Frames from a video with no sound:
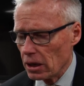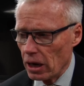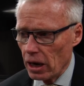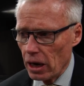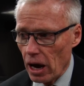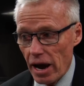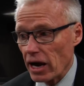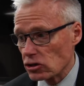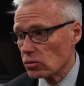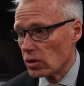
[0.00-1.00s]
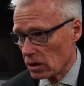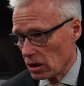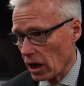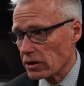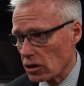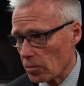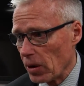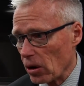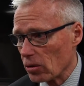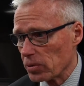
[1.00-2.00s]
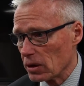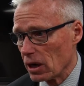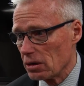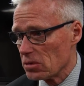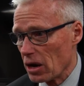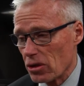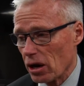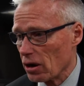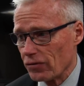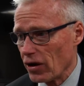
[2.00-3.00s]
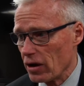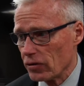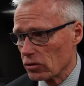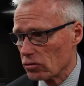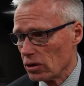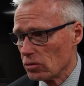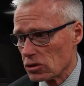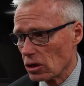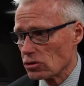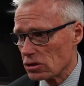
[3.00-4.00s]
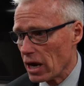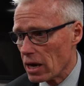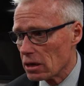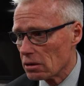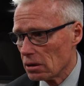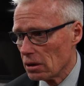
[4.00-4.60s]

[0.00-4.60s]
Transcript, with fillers: Uh, I actually really liked our power play. I, I thought our five on three was outstanding.